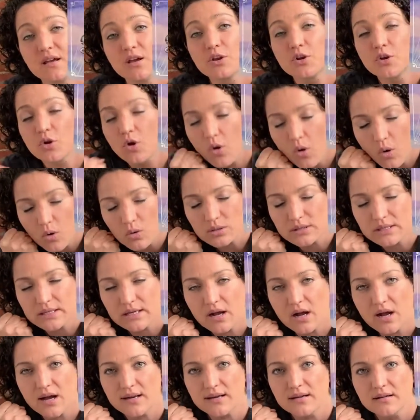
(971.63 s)
You're holding
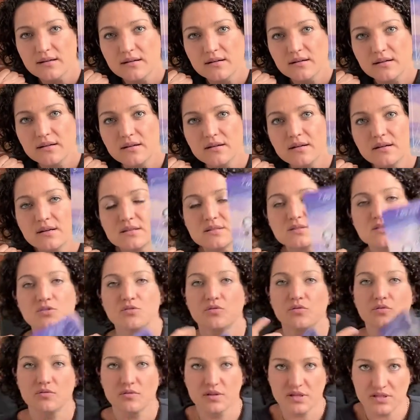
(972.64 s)
on
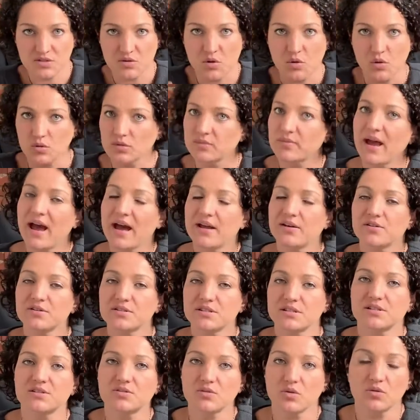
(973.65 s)
to these old patterns,
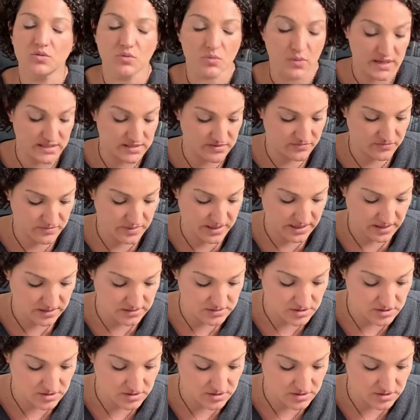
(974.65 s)
these old ways of being.